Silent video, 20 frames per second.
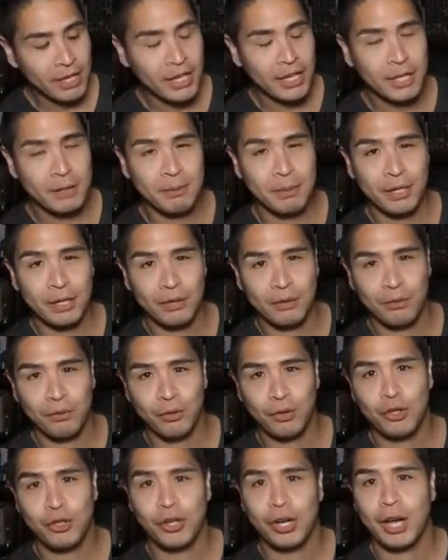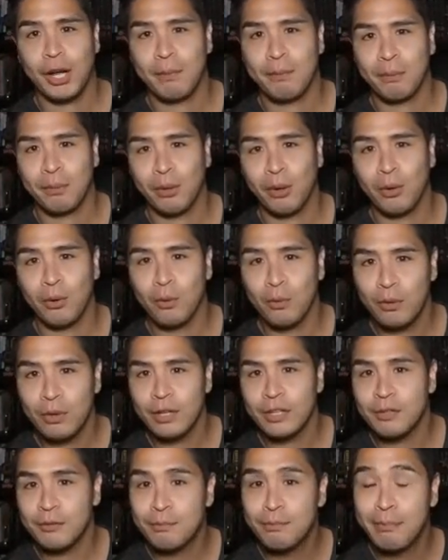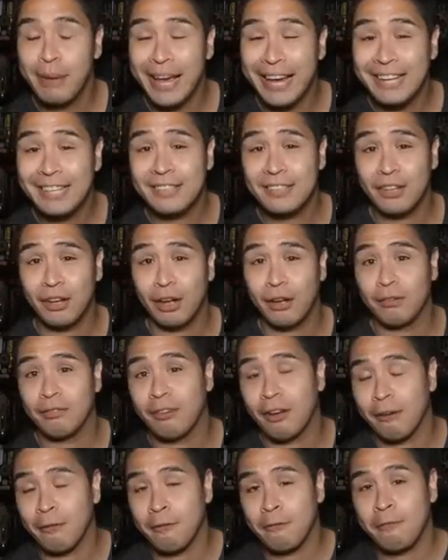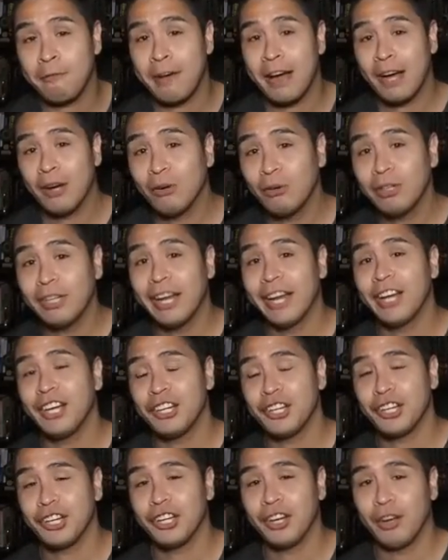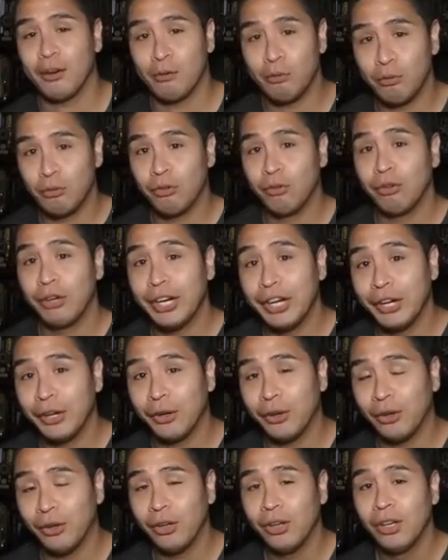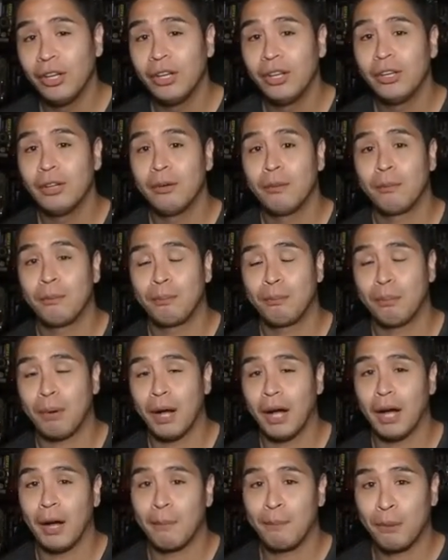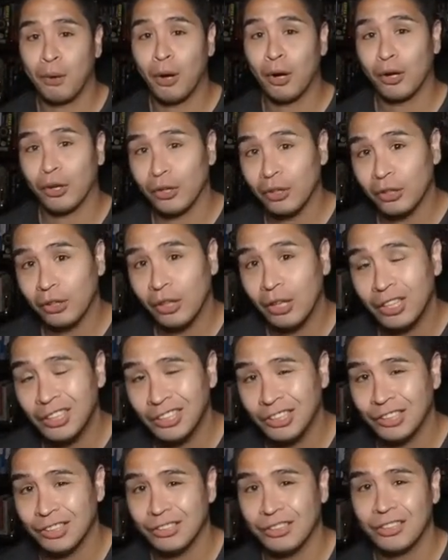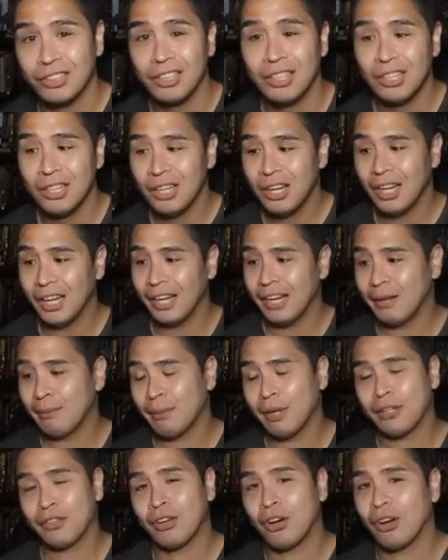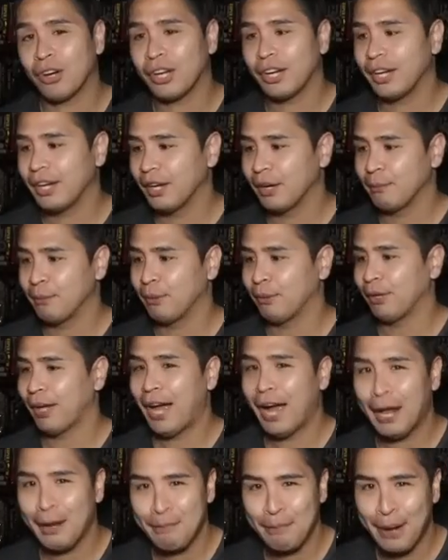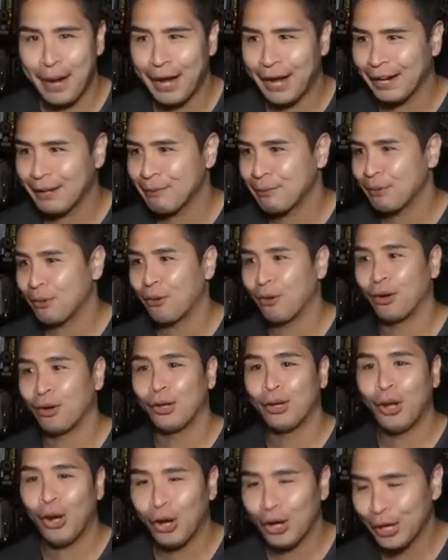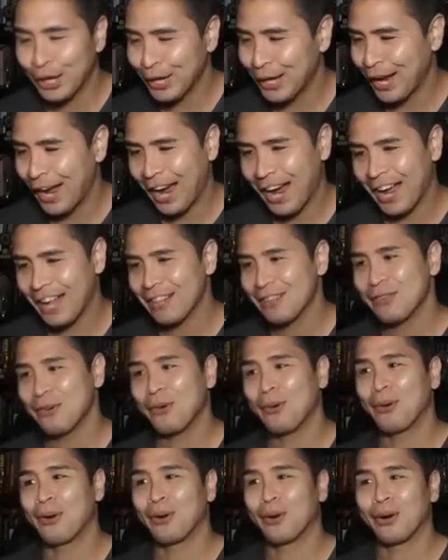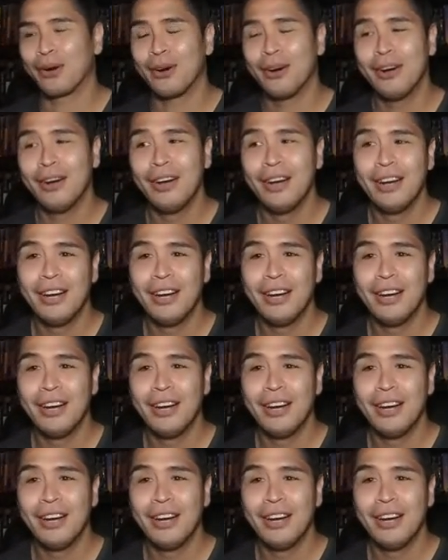is because Future Ad Pro is based off a foundation of real product launches. And I'm not talking about adpack or login ads or